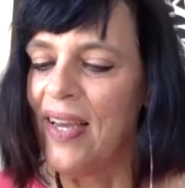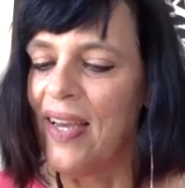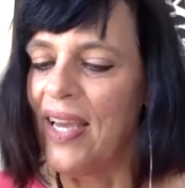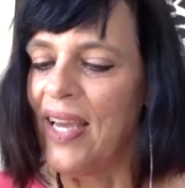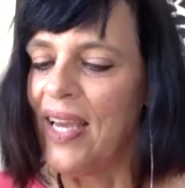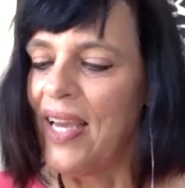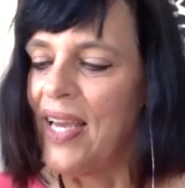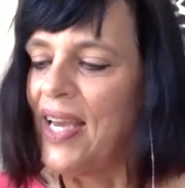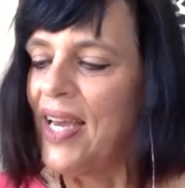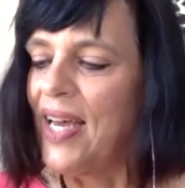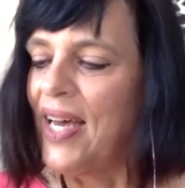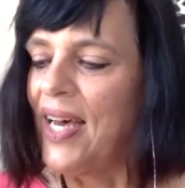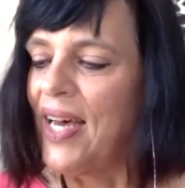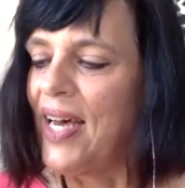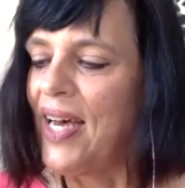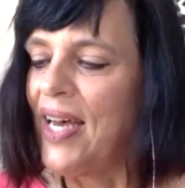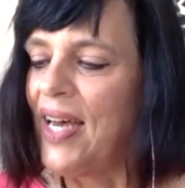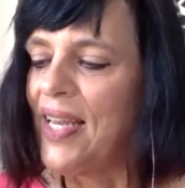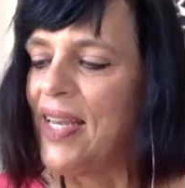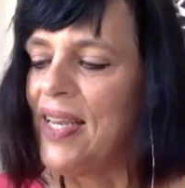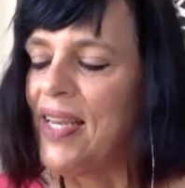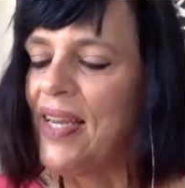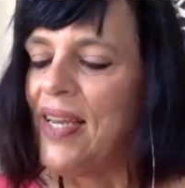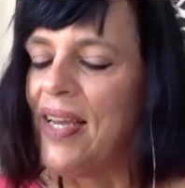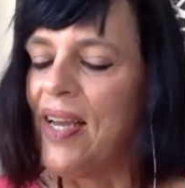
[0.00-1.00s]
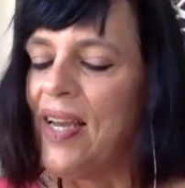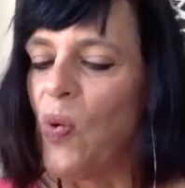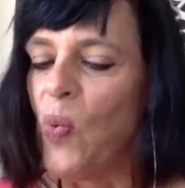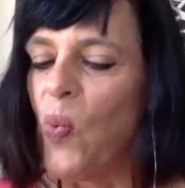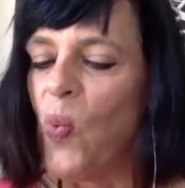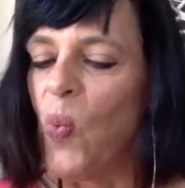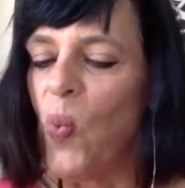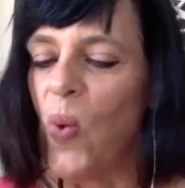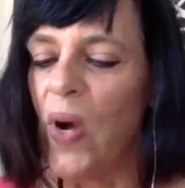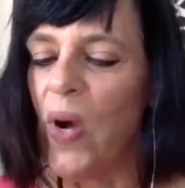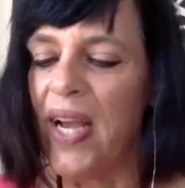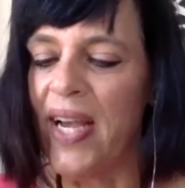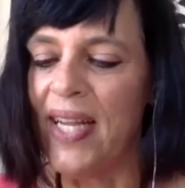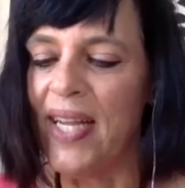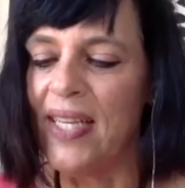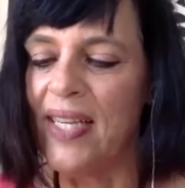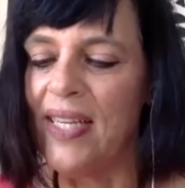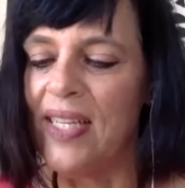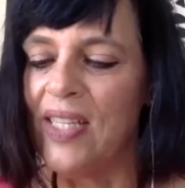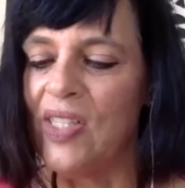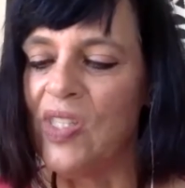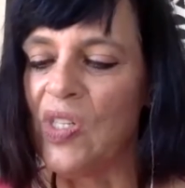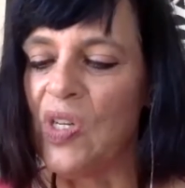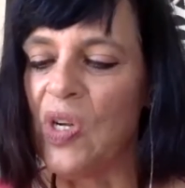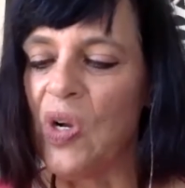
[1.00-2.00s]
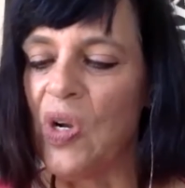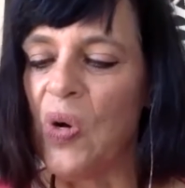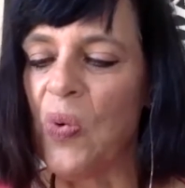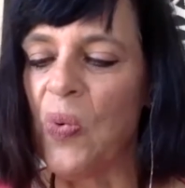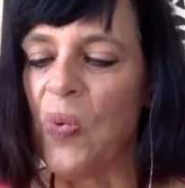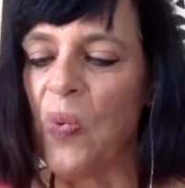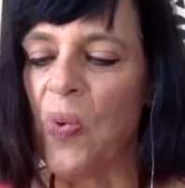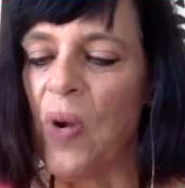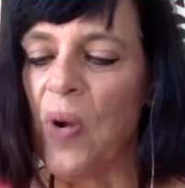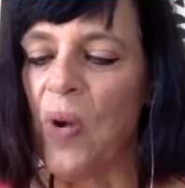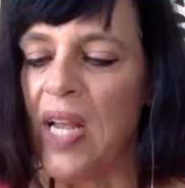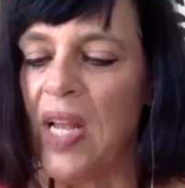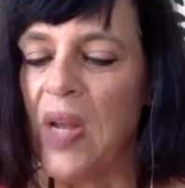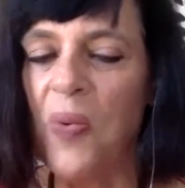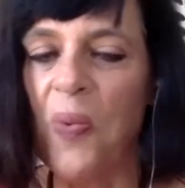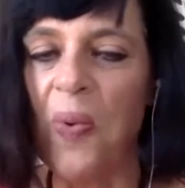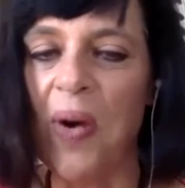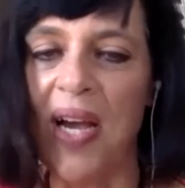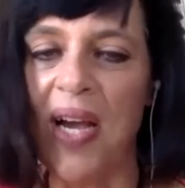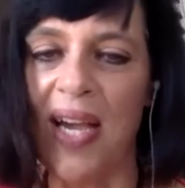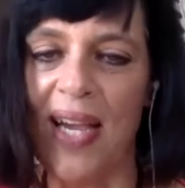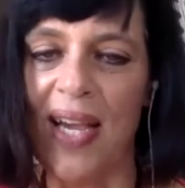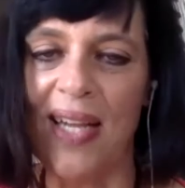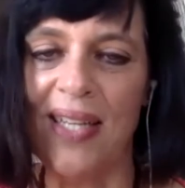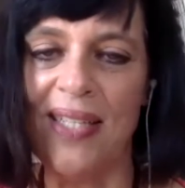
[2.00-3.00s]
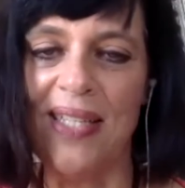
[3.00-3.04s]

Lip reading: and wit is a great way